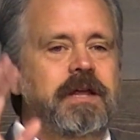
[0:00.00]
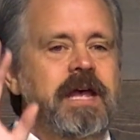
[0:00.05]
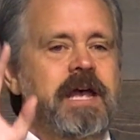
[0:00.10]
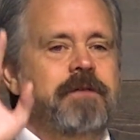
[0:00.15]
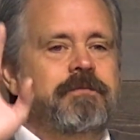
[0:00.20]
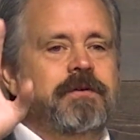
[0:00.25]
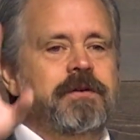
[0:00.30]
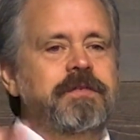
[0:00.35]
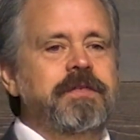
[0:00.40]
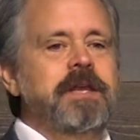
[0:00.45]

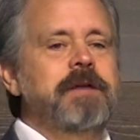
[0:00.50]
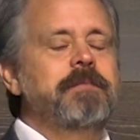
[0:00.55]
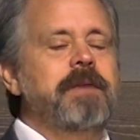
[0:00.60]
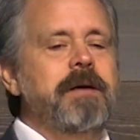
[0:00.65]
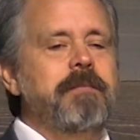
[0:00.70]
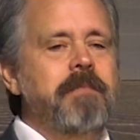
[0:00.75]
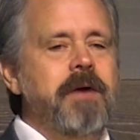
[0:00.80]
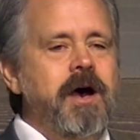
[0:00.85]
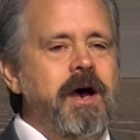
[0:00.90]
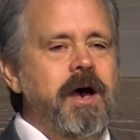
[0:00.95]
everything
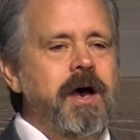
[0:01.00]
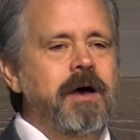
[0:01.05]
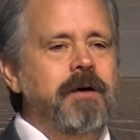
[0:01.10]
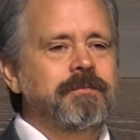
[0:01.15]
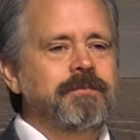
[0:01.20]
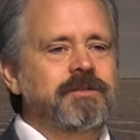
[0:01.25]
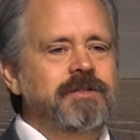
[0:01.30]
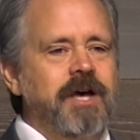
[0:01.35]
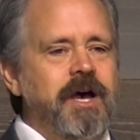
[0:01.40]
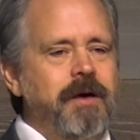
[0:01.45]
my
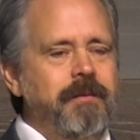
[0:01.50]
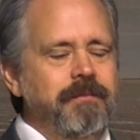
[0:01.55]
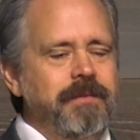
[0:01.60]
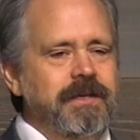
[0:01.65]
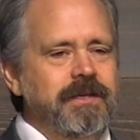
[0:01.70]
mom taught